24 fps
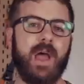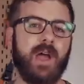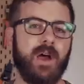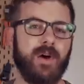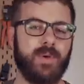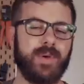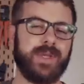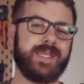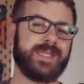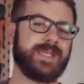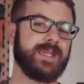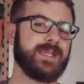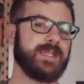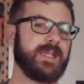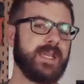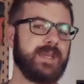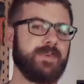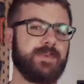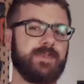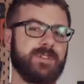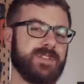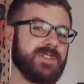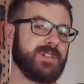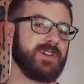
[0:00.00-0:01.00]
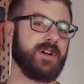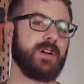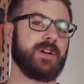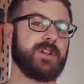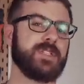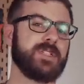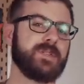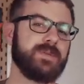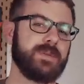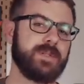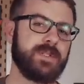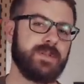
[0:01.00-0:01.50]
I always disable
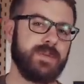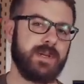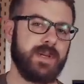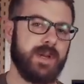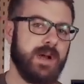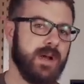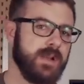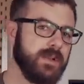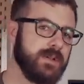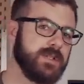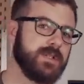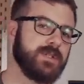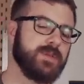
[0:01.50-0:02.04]
skirts when doing color